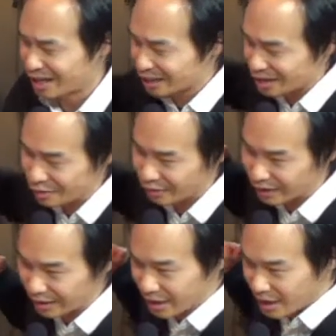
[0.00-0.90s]
You can't just sort of
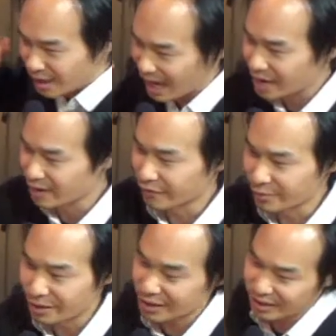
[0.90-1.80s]
like hand
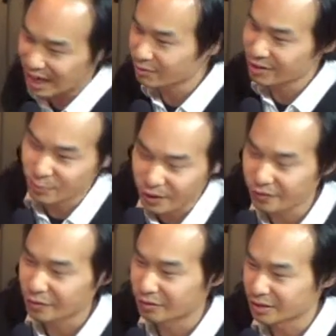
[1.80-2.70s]
everybody now a
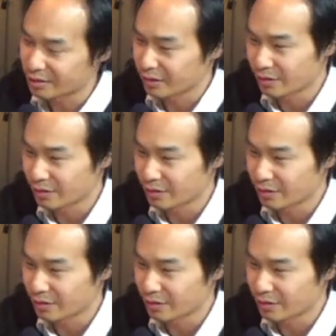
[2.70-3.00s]
smartphone and sort of